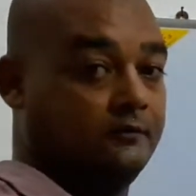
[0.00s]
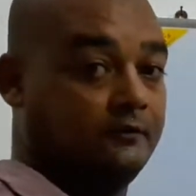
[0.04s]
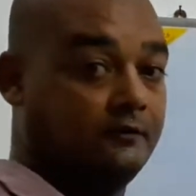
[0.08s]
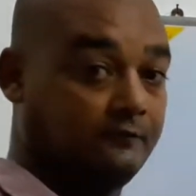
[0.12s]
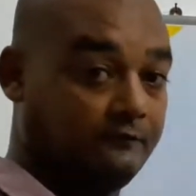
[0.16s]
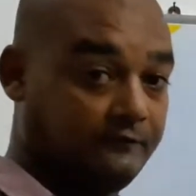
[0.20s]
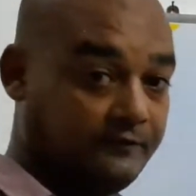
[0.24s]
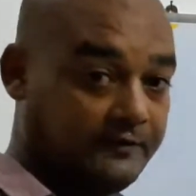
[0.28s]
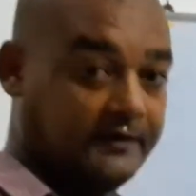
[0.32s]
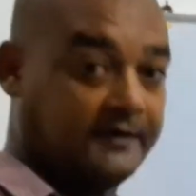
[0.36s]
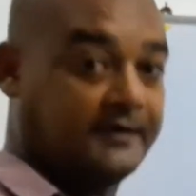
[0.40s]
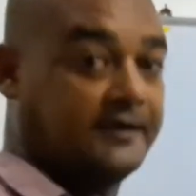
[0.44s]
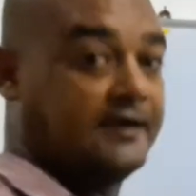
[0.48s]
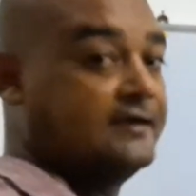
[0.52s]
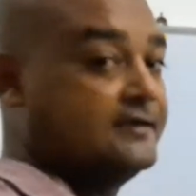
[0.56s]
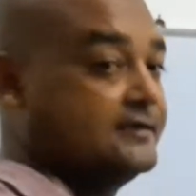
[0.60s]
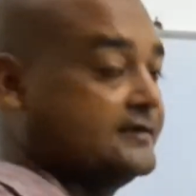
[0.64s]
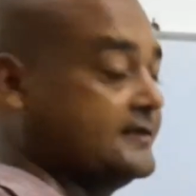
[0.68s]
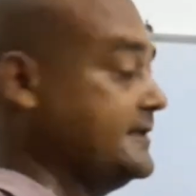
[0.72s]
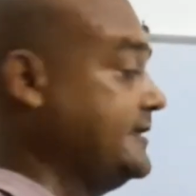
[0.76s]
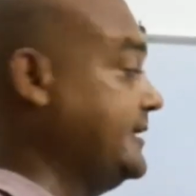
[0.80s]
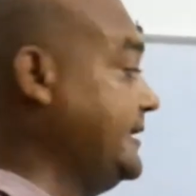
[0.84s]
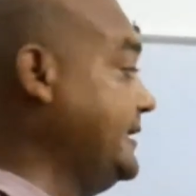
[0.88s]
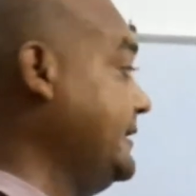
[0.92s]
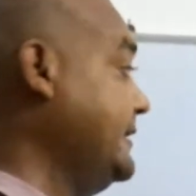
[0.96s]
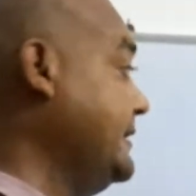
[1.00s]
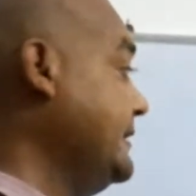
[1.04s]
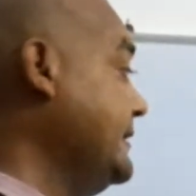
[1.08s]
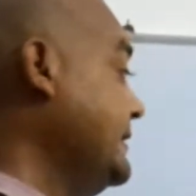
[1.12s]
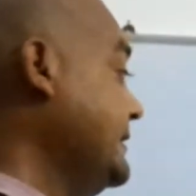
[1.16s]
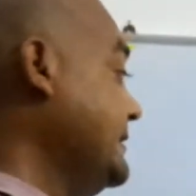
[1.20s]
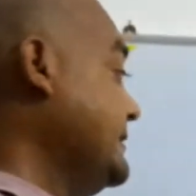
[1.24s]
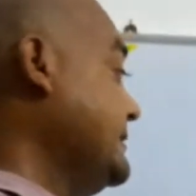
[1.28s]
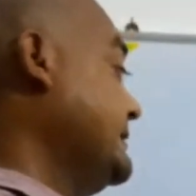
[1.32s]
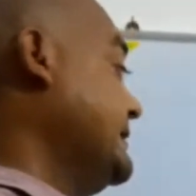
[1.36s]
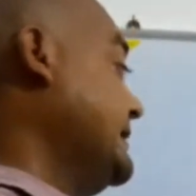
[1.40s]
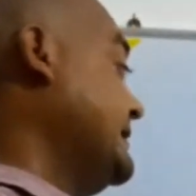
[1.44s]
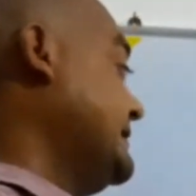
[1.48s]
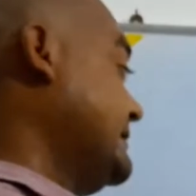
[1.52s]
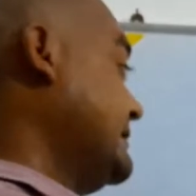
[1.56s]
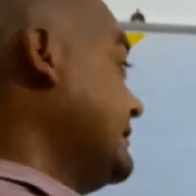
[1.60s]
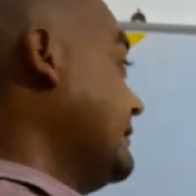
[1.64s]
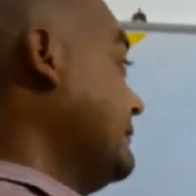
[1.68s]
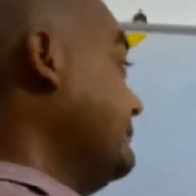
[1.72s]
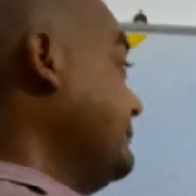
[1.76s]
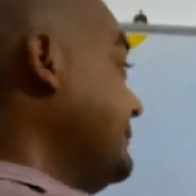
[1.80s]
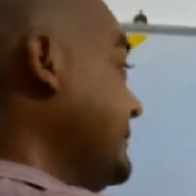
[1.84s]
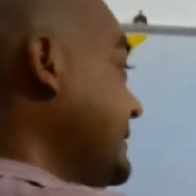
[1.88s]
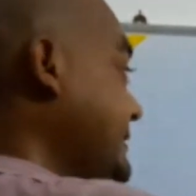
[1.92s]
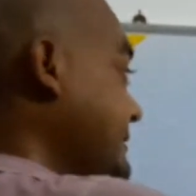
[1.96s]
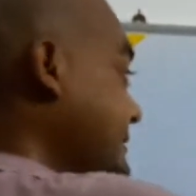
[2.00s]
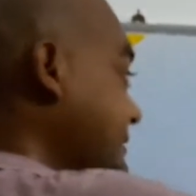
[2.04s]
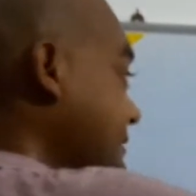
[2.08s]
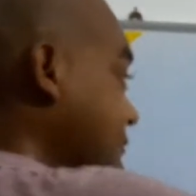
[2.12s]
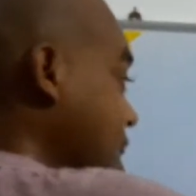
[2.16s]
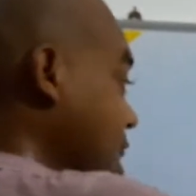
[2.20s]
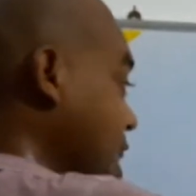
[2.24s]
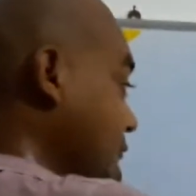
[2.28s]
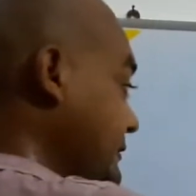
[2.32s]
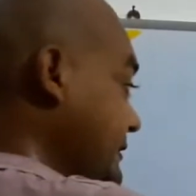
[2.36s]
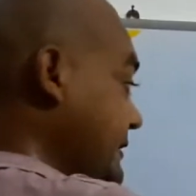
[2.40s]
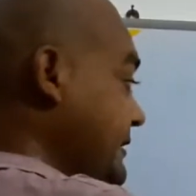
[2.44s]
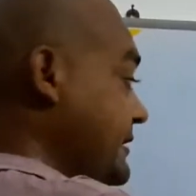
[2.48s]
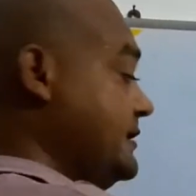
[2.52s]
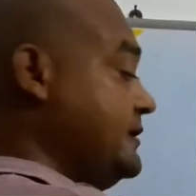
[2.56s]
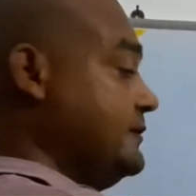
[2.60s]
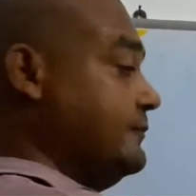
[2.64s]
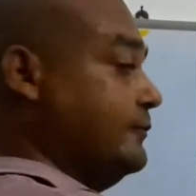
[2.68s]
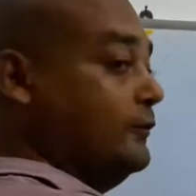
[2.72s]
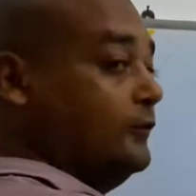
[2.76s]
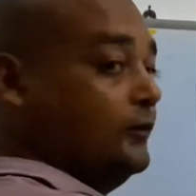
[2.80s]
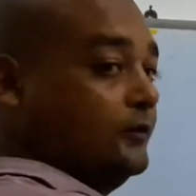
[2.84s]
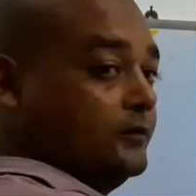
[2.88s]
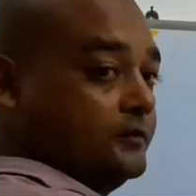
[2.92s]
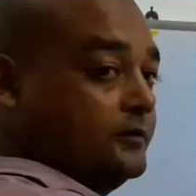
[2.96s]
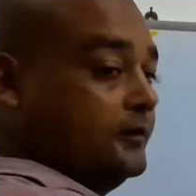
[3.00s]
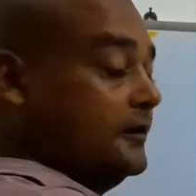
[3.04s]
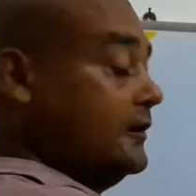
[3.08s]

we can say that comparison to these both,